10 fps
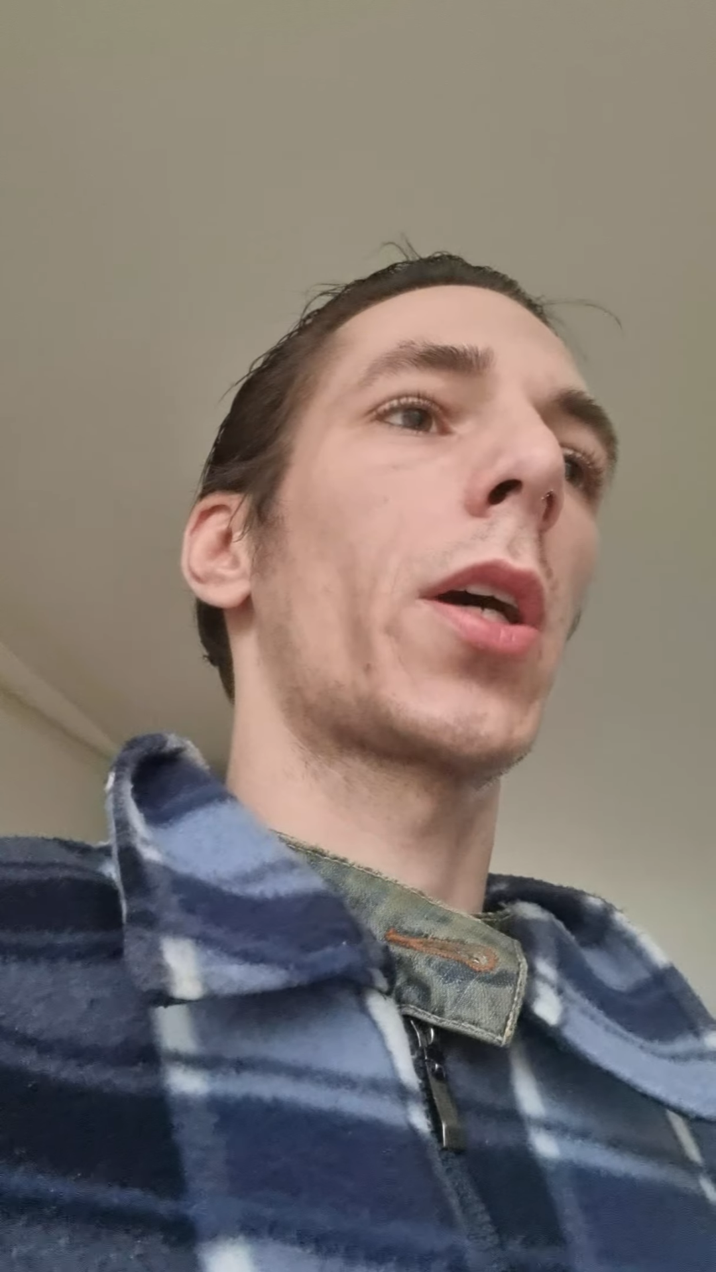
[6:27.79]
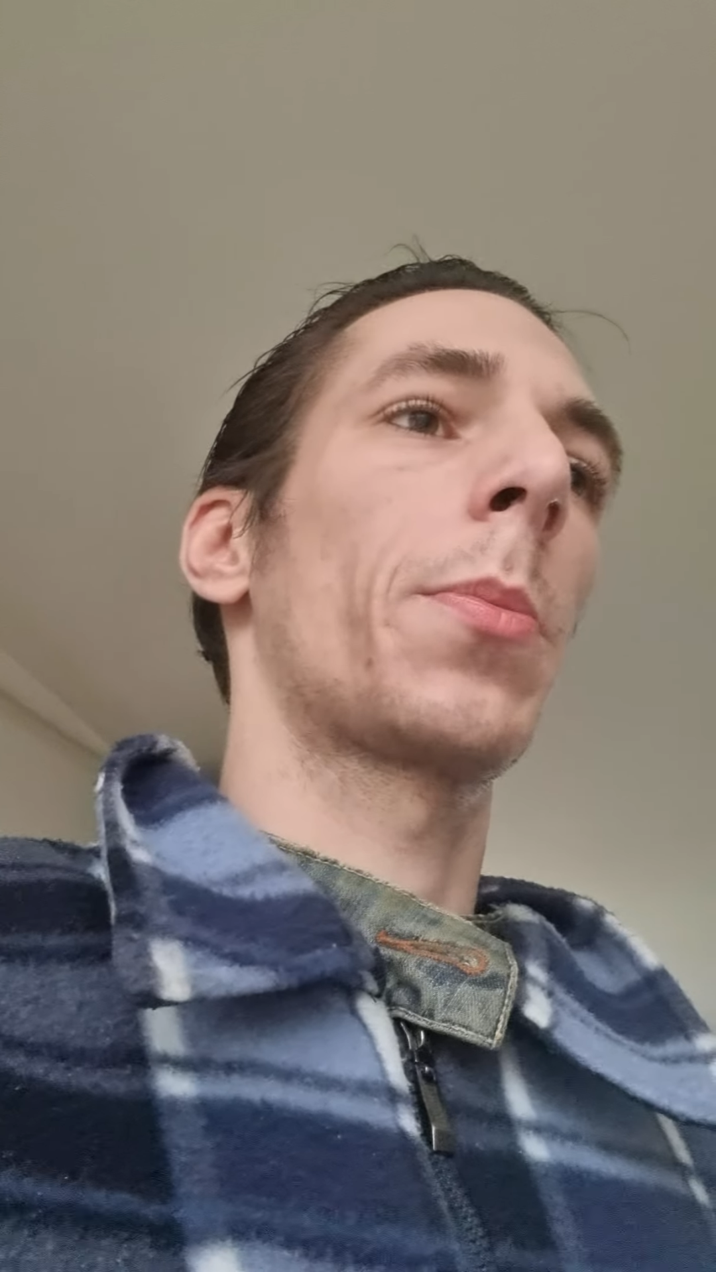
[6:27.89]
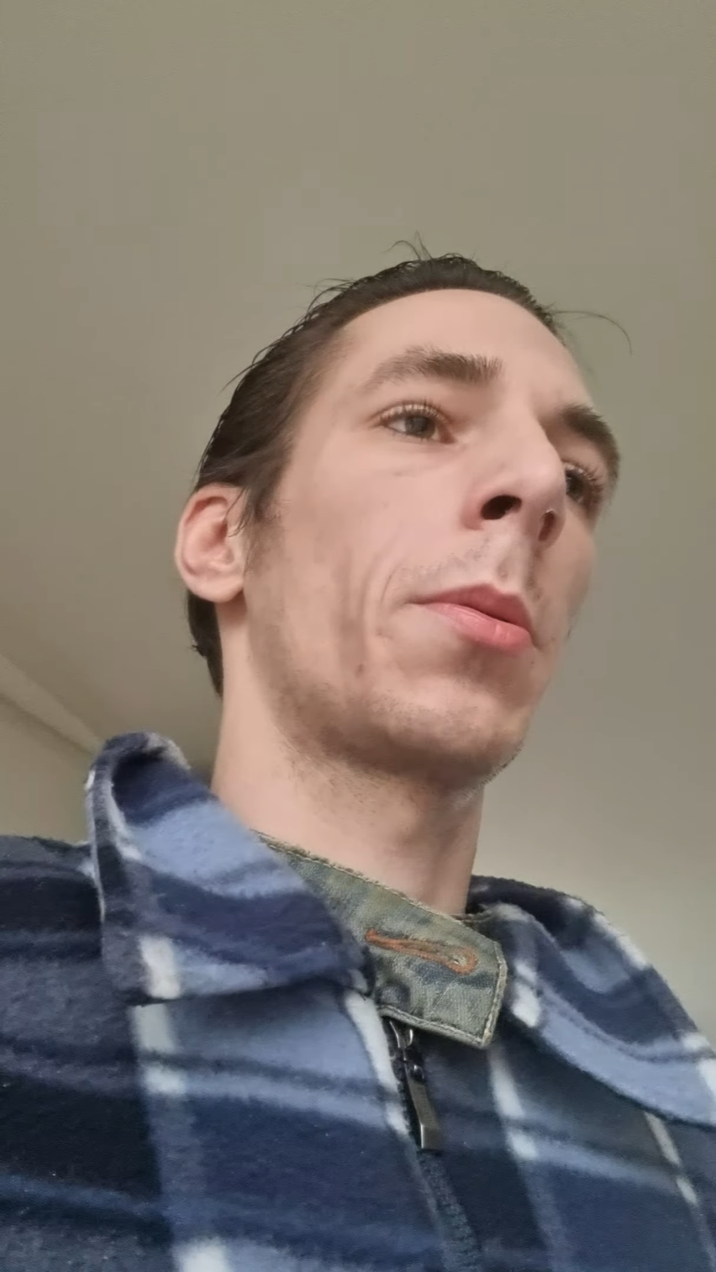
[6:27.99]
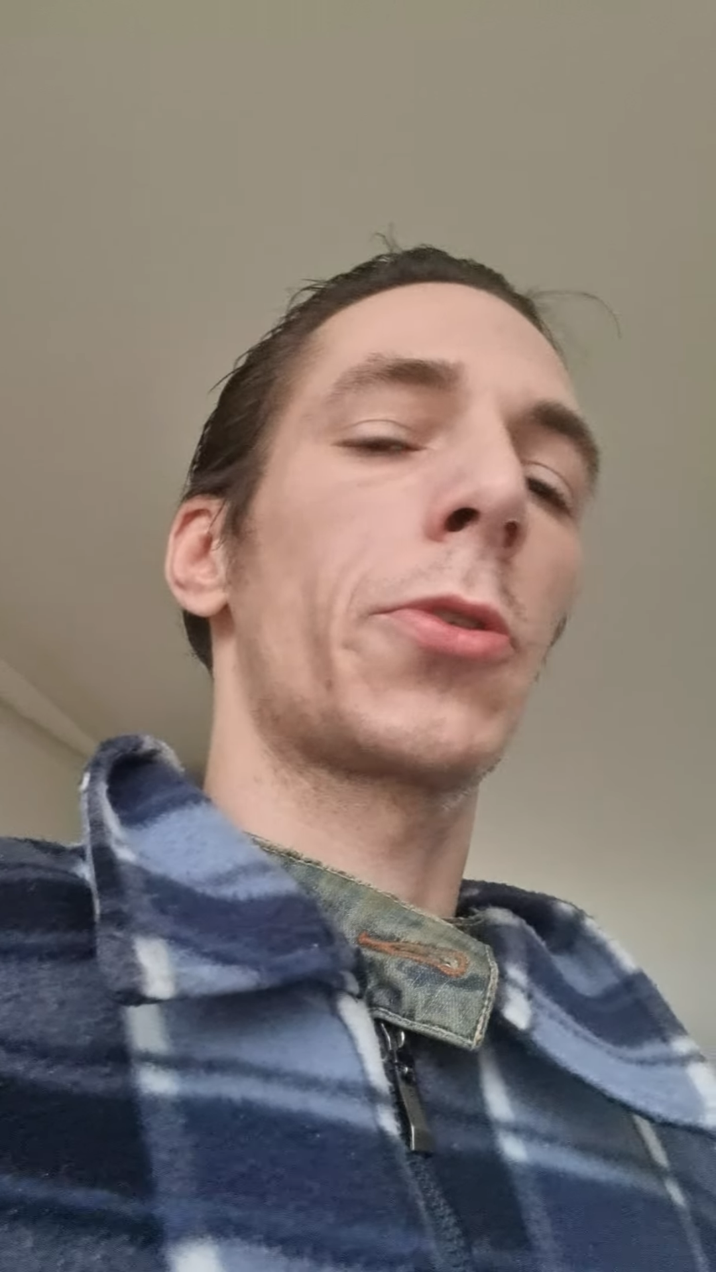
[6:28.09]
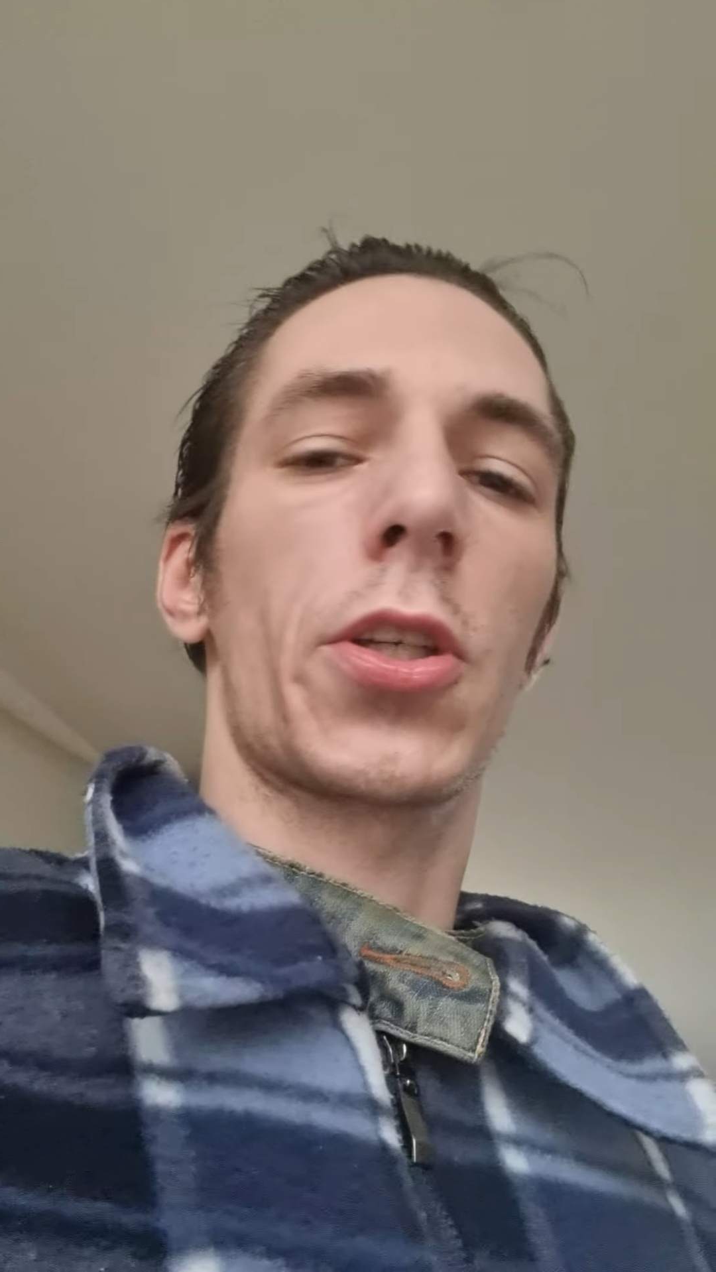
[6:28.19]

problem,